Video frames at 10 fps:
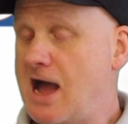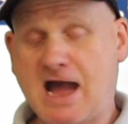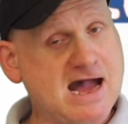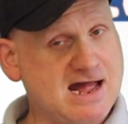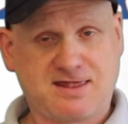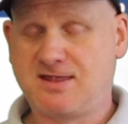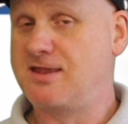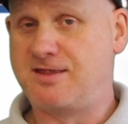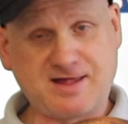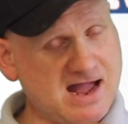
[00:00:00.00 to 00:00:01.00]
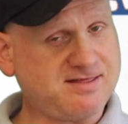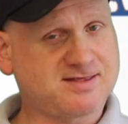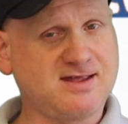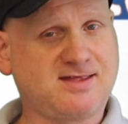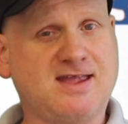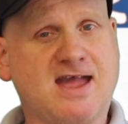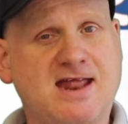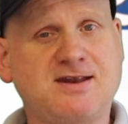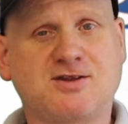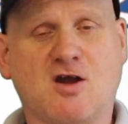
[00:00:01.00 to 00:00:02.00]
And that is the
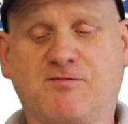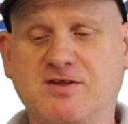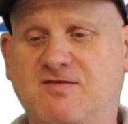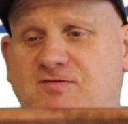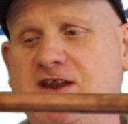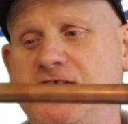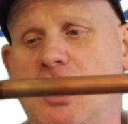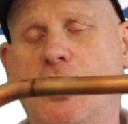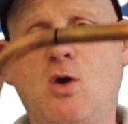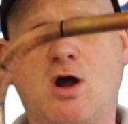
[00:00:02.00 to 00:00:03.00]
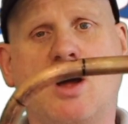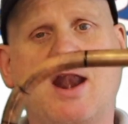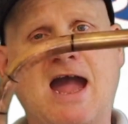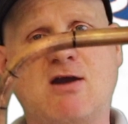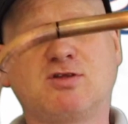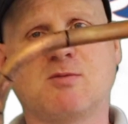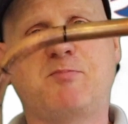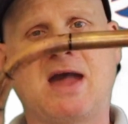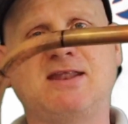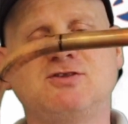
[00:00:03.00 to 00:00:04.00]
end of this video on how to
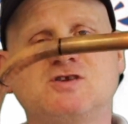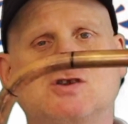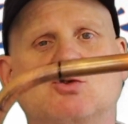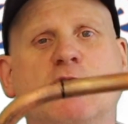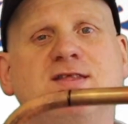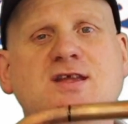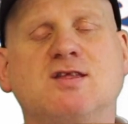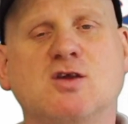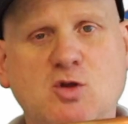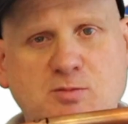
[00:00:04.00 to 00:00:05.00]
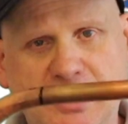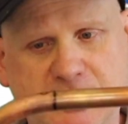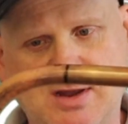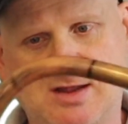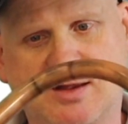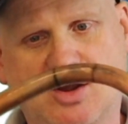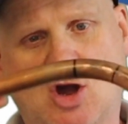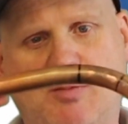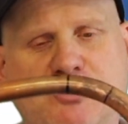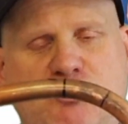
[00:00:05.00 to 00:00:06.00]
bend 22mm
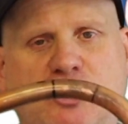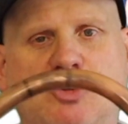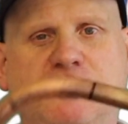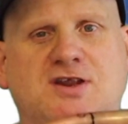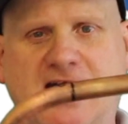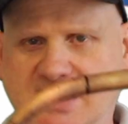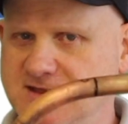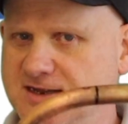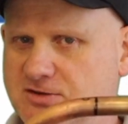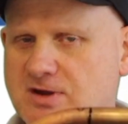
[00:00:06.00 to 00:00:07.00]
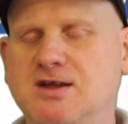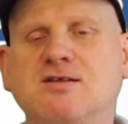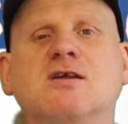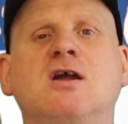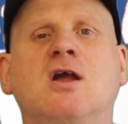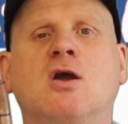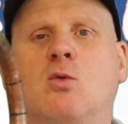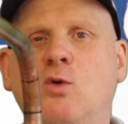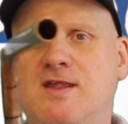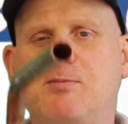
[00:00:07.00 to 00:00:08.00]
copper tube to 90 degrees
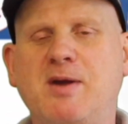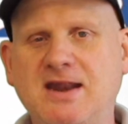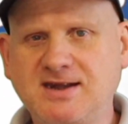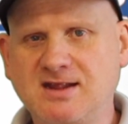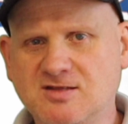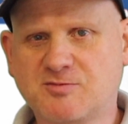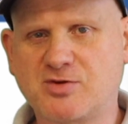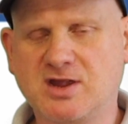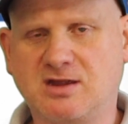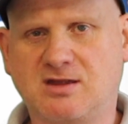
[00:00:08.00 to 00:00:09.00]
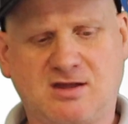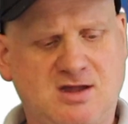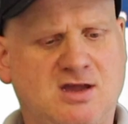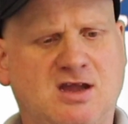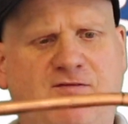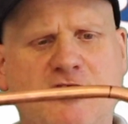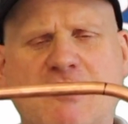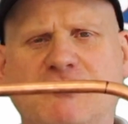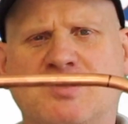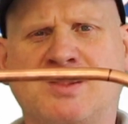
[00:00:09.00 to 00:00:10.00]
with a bending spring. If you
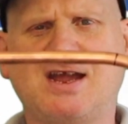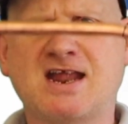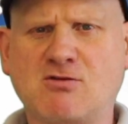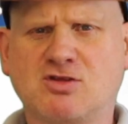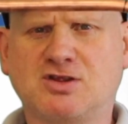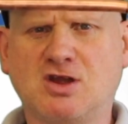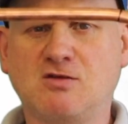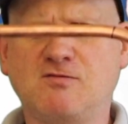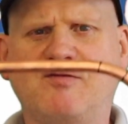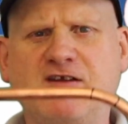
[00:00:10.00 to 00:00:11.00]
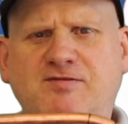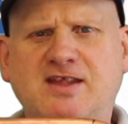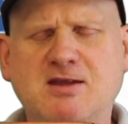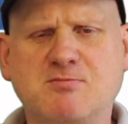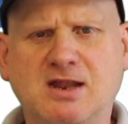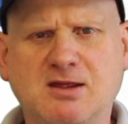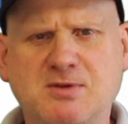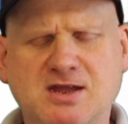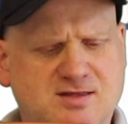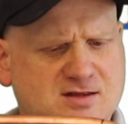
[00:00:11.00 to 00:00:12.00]
haven't seen how to do
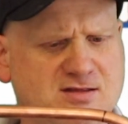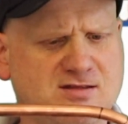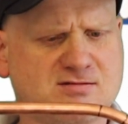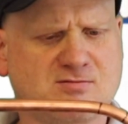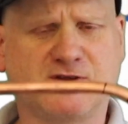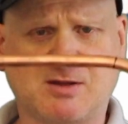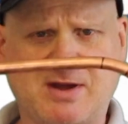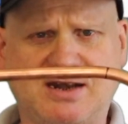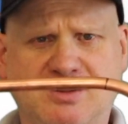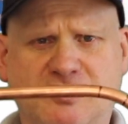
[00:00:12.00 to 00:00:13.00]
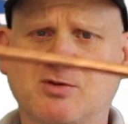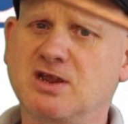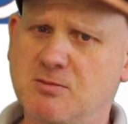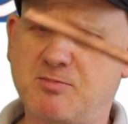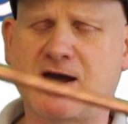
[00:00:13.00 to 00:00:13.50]
50mm with a bending spring in